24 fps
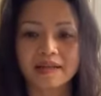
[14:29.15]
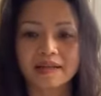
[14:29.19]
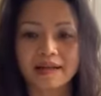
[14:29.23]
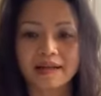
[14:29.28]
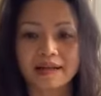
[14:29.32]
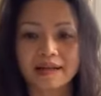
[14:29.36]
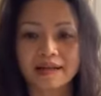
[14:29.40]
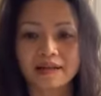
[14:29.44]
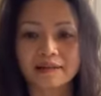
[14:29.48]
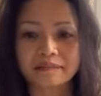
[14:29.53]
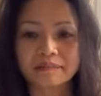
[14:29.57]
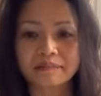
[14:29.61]

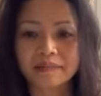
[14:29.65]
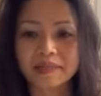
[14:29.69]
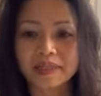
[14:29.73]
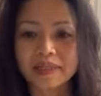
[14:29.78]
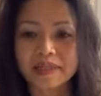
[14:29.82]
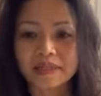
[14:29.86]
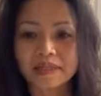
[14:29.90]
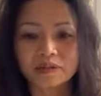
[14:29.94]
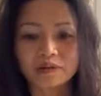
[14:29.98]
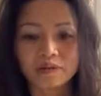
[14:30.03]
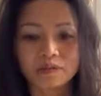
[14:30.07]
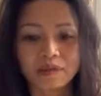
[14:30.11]
Um,
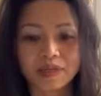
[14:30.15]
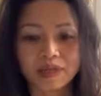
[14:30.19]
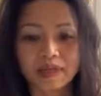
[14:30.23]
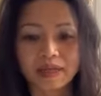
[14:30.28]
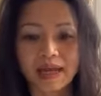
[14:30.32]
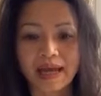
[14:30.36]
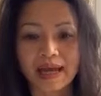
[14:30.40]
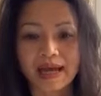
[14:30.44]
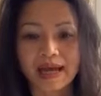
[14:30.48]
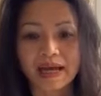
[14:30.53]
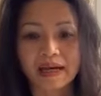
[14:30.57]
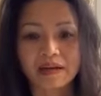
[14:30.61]
we
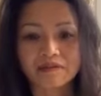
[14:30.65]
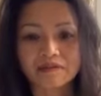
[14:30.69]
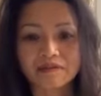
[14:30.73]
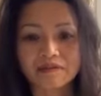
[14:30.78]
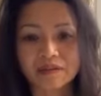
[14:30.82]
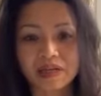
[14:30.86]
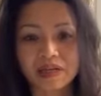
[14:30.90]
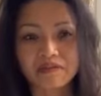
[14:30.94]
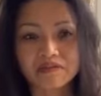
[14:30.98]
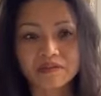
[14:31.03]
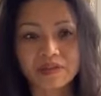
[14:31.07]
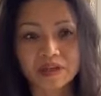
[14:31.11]
have
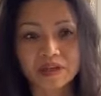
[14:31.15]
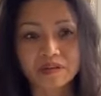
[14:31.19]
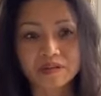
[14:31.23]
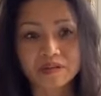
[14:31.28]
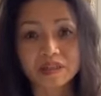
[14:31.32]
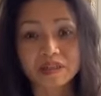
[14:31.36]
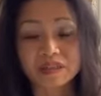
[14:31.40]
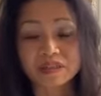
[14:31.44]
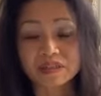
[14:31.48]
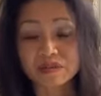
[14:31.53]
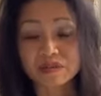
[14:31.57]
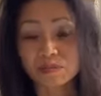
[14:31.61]
a
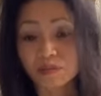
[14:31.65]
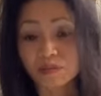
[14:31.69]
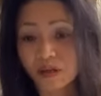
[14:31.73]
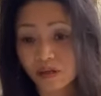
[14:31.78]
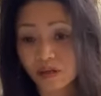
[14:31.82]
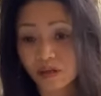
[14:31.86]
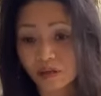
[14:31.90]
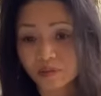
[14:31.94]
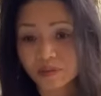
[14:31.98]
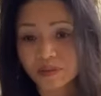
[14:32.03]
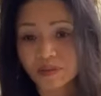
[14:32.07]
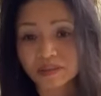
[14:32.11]
very
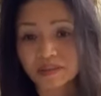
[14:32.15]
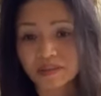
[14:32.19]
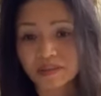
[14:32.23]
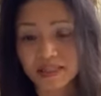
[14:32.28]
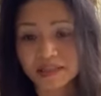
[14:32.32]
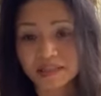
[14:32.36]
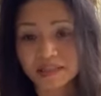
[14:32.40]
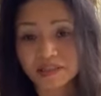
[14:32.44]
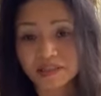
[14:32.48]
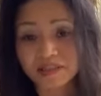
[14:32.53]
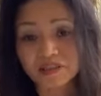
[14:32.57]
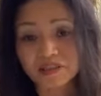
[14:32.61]
small
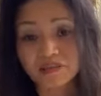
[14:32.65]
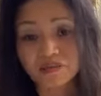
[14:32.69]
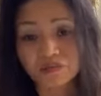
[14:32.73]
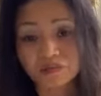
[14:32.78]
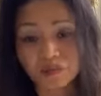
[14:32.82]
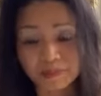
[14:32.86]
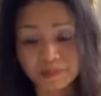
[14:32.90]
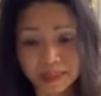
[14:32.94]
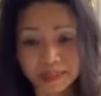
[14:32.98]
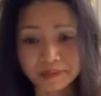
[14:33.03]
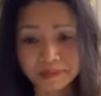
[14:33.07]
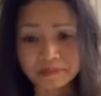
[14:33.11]
percentage of
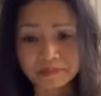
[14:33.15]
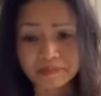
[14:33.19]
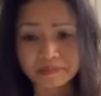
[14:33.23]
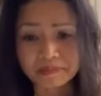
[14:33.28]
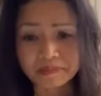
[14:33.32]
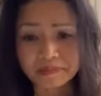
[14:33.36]
women